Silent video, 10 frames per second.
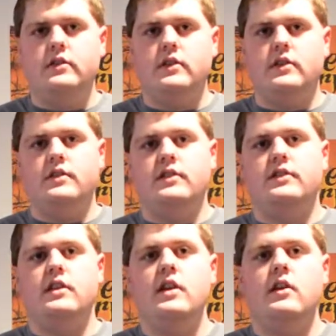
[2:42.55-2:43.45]
This is the
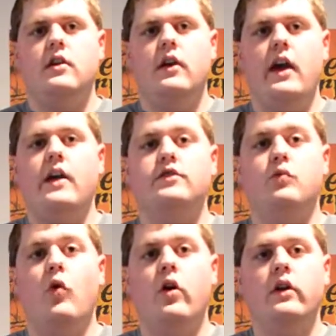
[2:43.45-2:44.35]

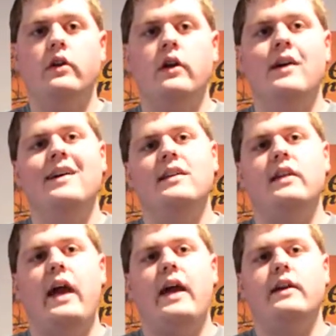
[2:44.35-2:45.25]

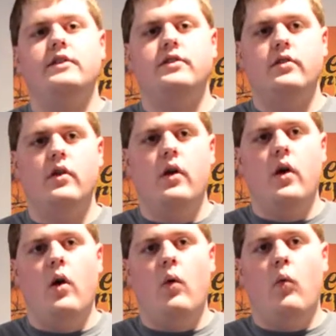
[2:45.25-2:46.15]

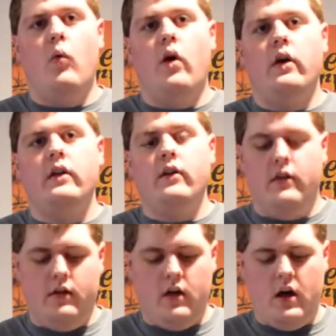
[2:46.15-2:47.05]

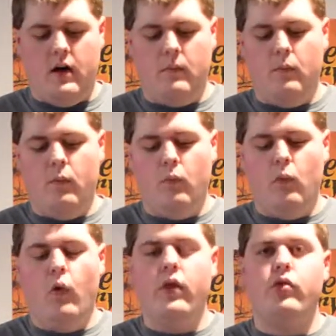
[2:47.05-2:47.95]

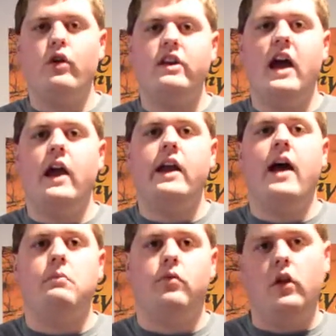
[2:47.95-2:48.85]

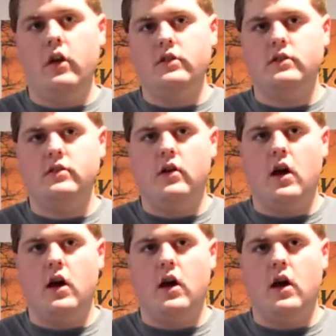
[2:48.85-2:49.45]
CS1-1399 Plus.